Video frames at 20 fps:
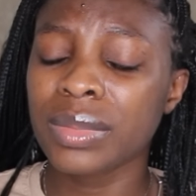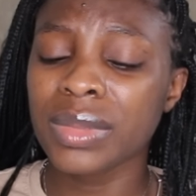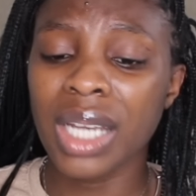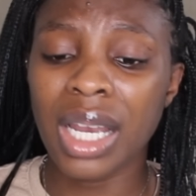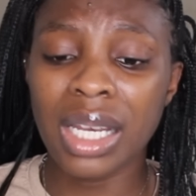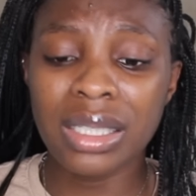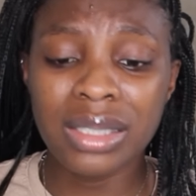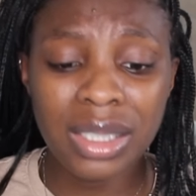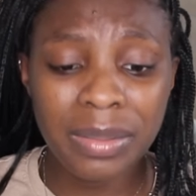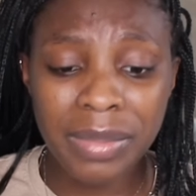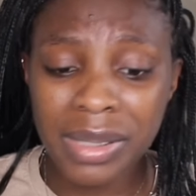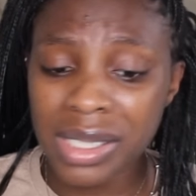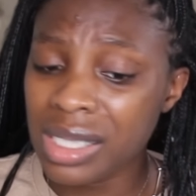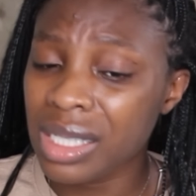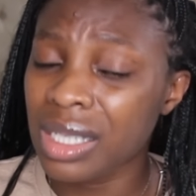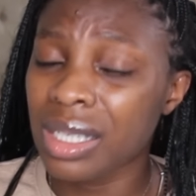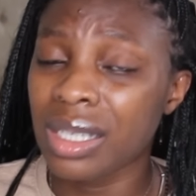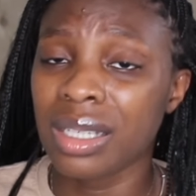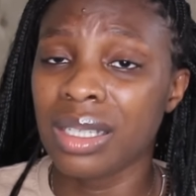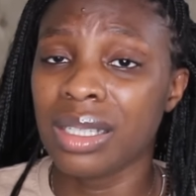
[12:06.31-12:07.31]
Guys,
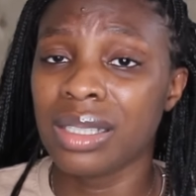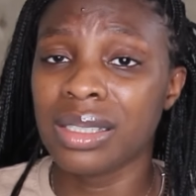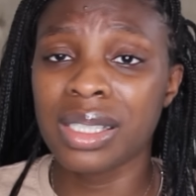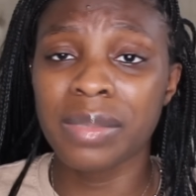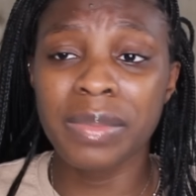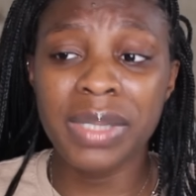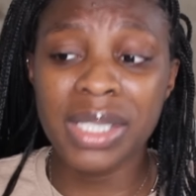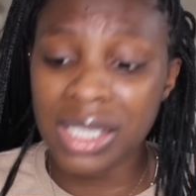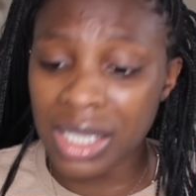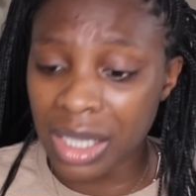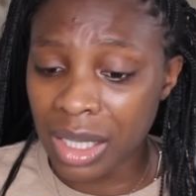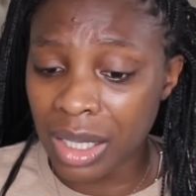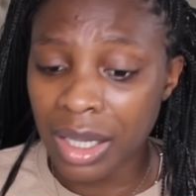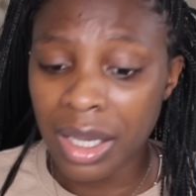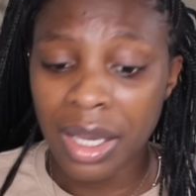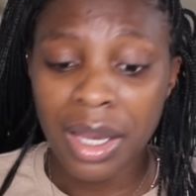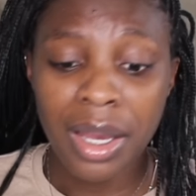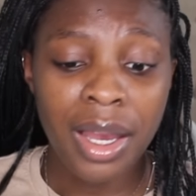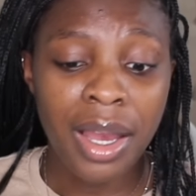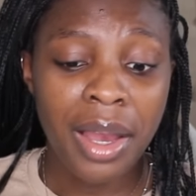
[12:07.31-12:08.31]

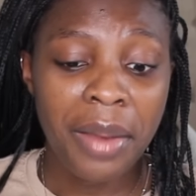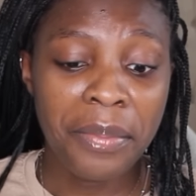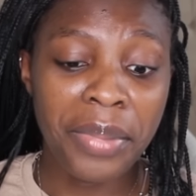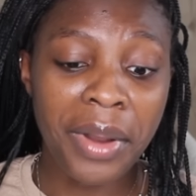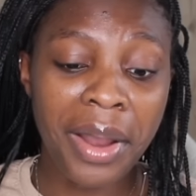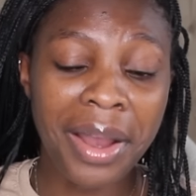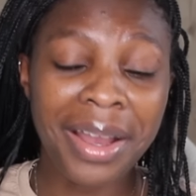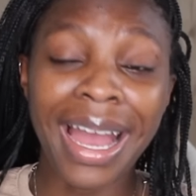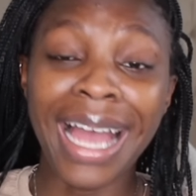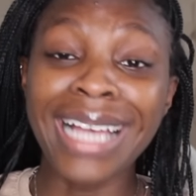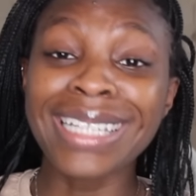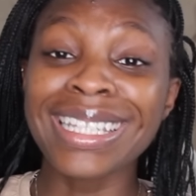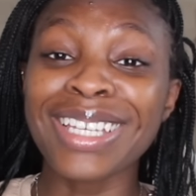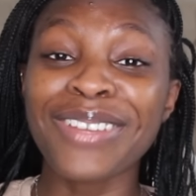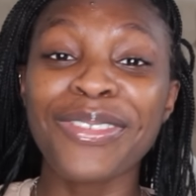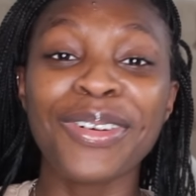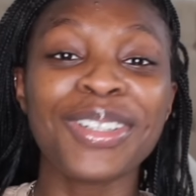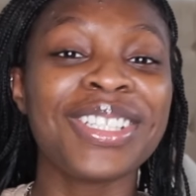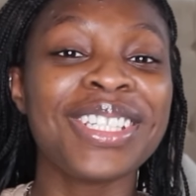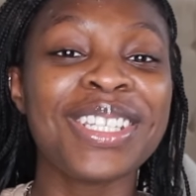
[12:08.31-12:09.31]
TBC. But guys, thank
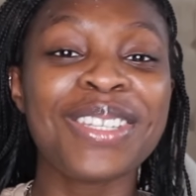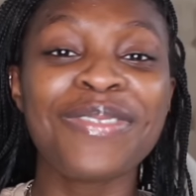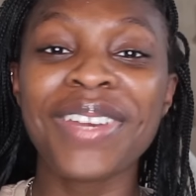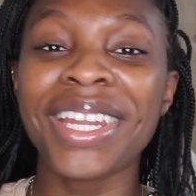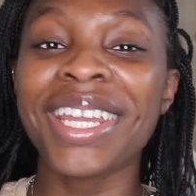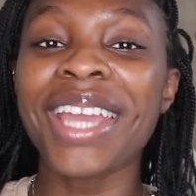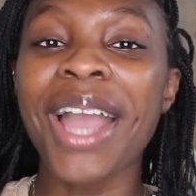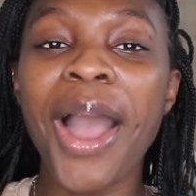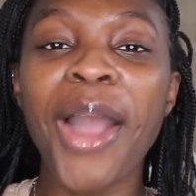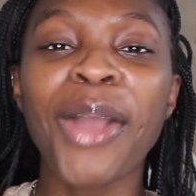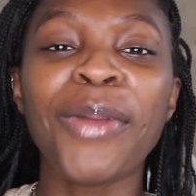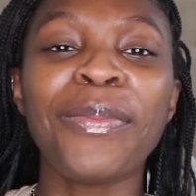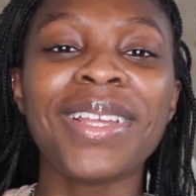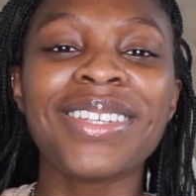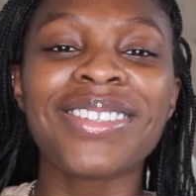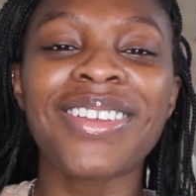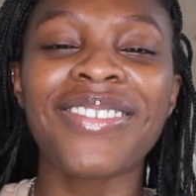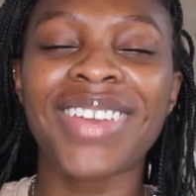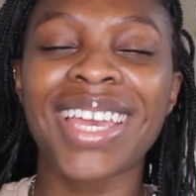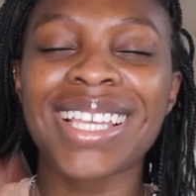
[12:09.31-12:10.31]
you for watching this video.
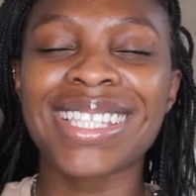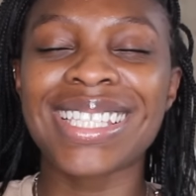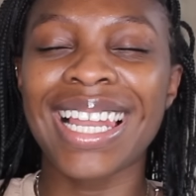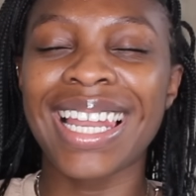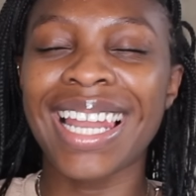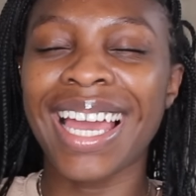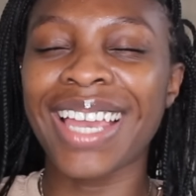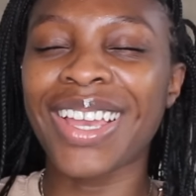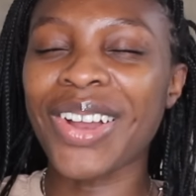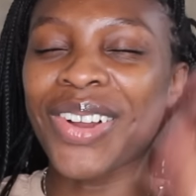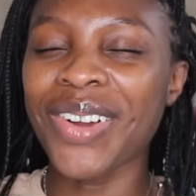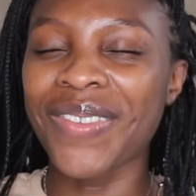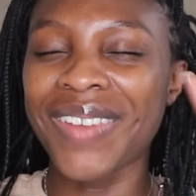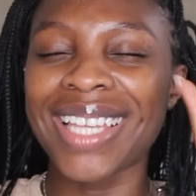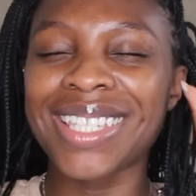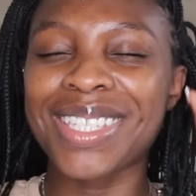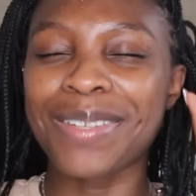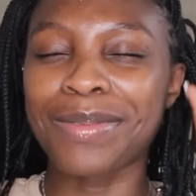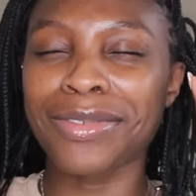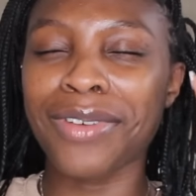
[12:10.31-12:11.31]
Please don't forget to like, comment,
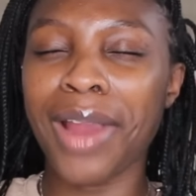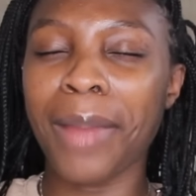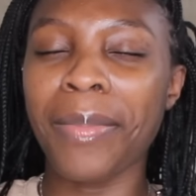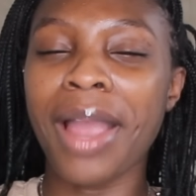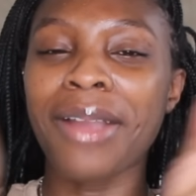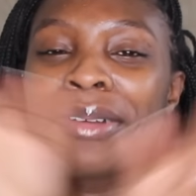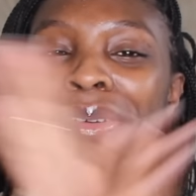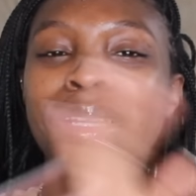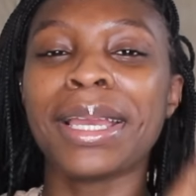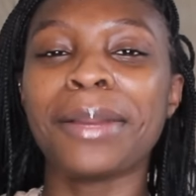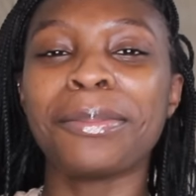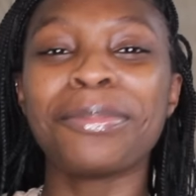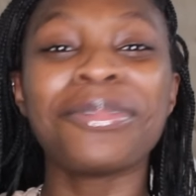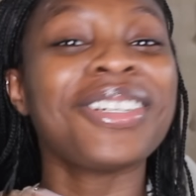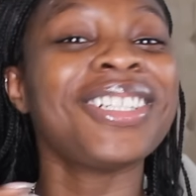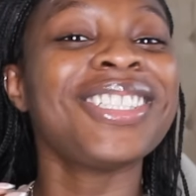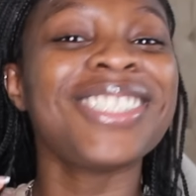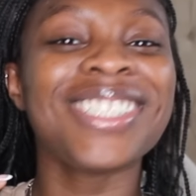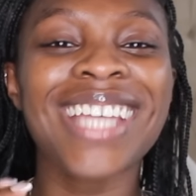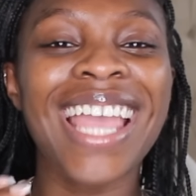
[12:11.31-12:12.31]
and subscribe. I really
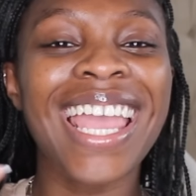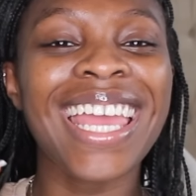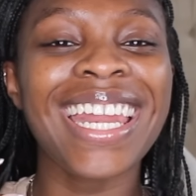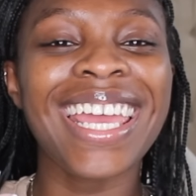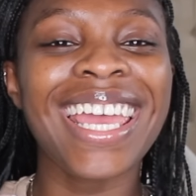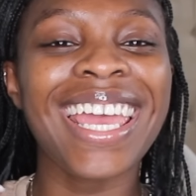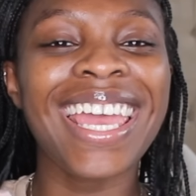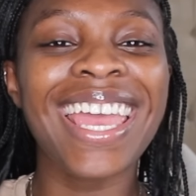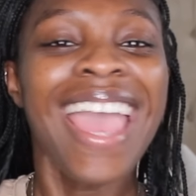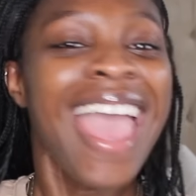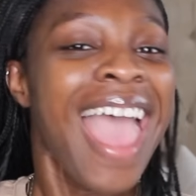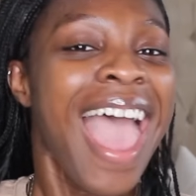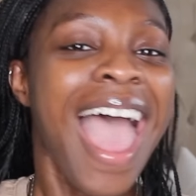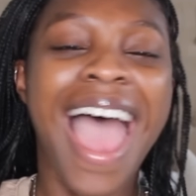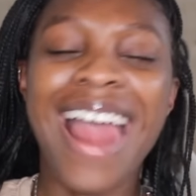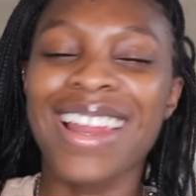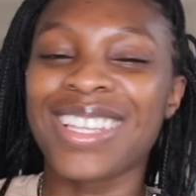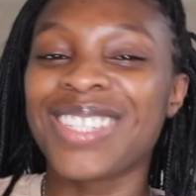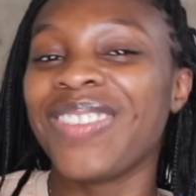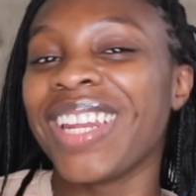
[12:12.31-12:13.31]
appreciate it.
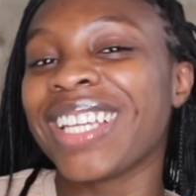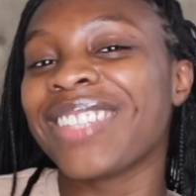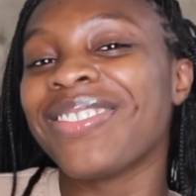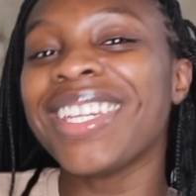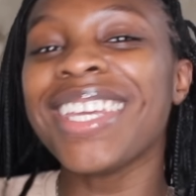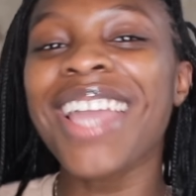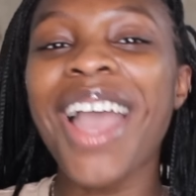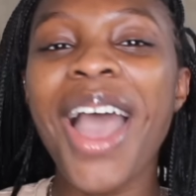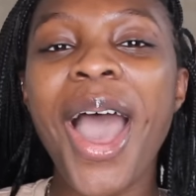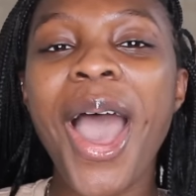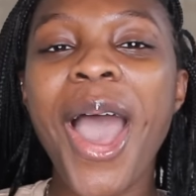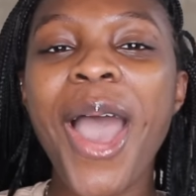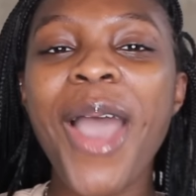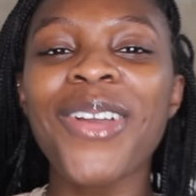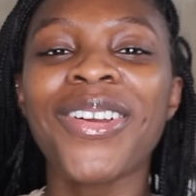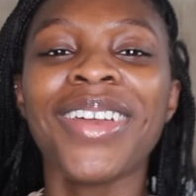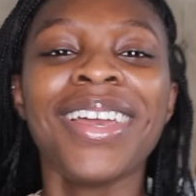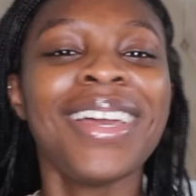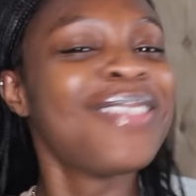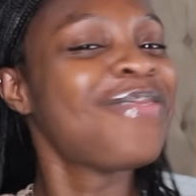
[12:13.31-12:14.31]
And I'll see you in the next
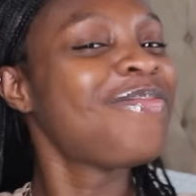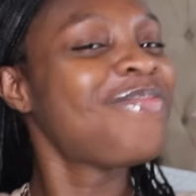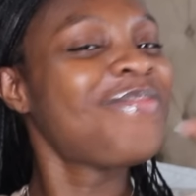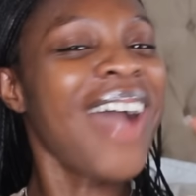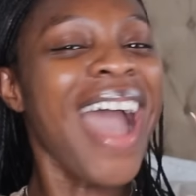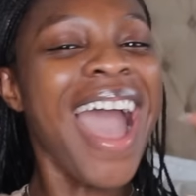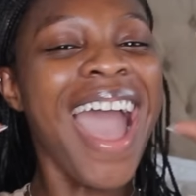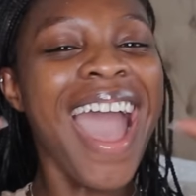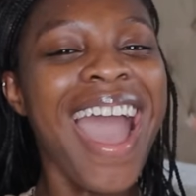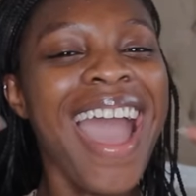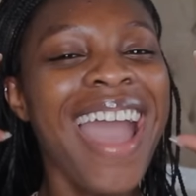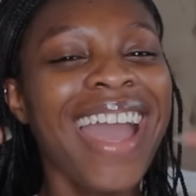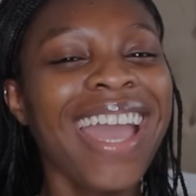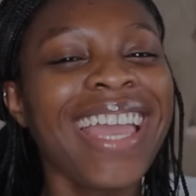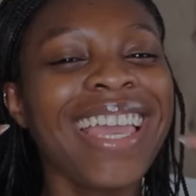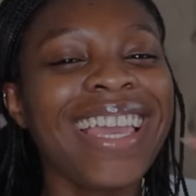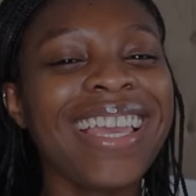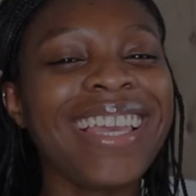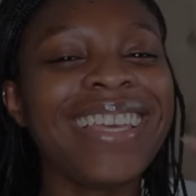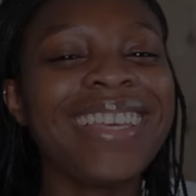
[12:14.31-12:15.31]
video. Bye.